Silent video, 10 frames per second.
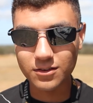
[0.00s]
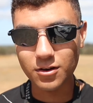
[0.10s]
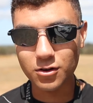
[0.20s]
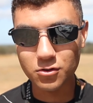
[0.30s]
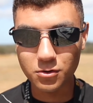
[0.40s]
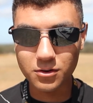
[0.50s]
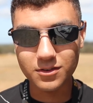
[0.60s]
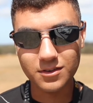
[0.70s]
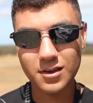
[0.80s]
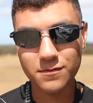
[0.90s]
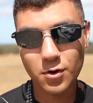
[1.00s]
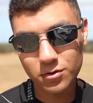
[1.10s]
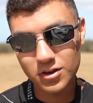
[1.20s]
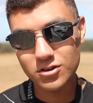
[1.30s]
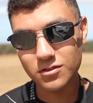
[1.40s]
It's got 2 to 6S
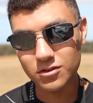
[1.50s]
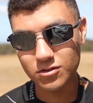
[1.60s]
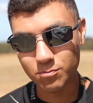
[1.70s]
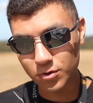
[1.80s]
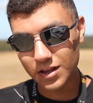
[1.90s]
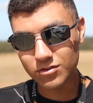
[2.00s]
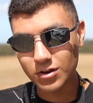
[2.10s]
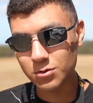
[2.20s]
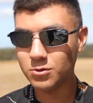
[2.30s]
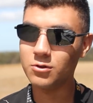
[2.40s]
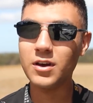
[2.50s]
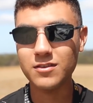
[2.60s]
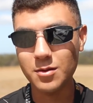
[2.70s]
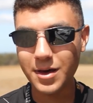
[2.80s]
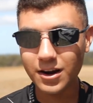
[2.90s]
voltage, so it's just put that straight through direct
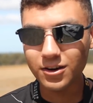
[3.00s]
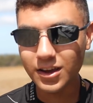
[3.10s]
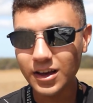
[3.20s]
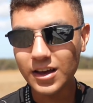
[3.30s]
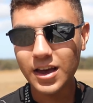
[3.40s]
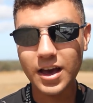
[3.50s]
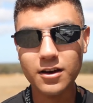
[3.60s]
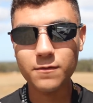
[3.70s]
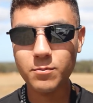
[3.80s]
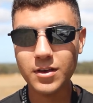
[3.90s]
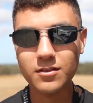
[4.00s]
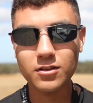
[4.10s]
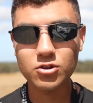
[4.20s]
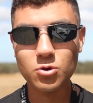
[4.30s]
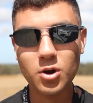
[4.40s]
to the battery, and I've
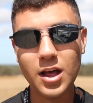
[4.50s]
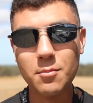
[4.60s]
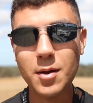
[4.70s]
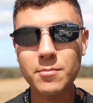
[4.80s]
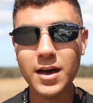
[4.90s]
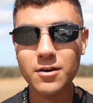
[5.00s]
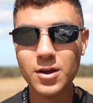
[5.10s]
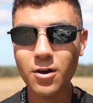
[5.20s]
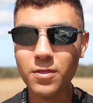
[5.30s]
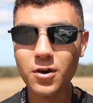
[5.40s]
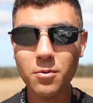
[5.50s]
basically shorted out my battery on the